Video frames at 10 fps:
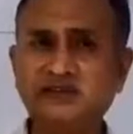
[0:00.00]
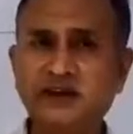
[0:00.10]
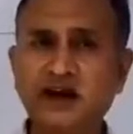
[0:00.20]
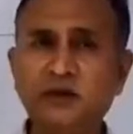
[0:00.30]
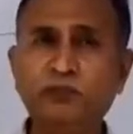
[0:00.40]

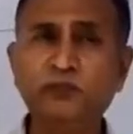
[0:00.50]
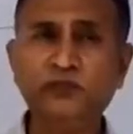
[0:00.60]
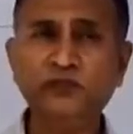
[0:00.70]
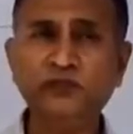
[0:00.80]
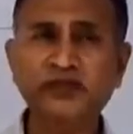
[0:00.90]
the
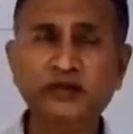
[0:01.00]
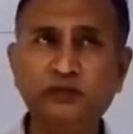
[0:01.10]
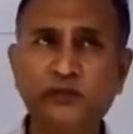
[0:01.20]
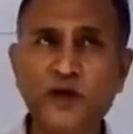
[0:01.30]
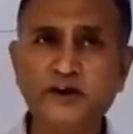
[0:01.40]

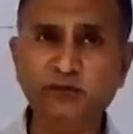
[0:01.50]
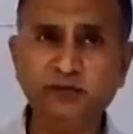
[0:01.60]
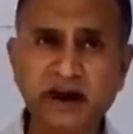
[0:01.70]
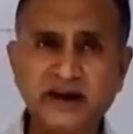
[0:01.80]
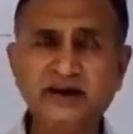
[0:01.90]
bottom
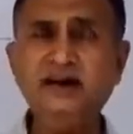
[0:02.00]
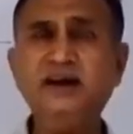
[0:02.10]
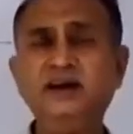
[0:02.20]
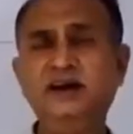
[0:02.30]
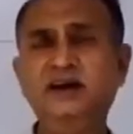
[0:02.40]
line
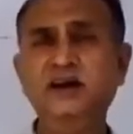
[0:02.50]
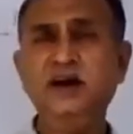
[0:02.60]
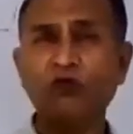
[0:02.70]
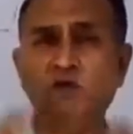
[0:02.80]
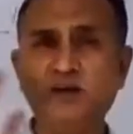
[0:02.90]
here?
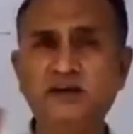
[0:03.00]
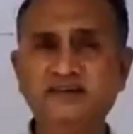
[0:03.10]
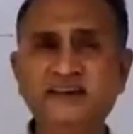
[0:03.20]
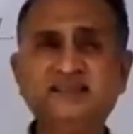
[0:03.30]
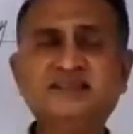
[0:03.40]
What is
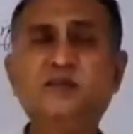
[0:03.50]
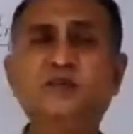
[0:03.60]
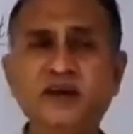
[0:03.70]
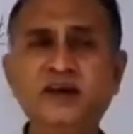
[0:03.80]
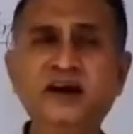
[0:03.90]
the
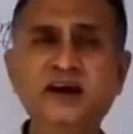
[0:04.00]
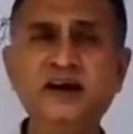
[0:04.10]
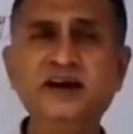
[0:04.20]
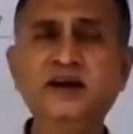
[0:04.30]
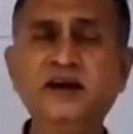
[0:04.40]
summary
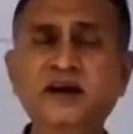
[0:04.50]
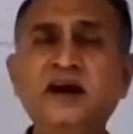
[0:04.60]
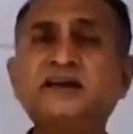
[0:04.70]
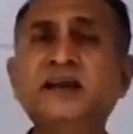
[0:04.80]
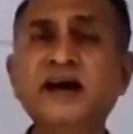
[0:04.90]
here?
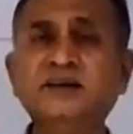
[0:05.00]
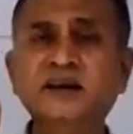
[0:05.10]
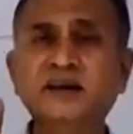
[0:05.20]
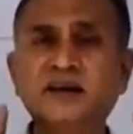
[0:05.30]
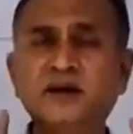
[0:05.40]
That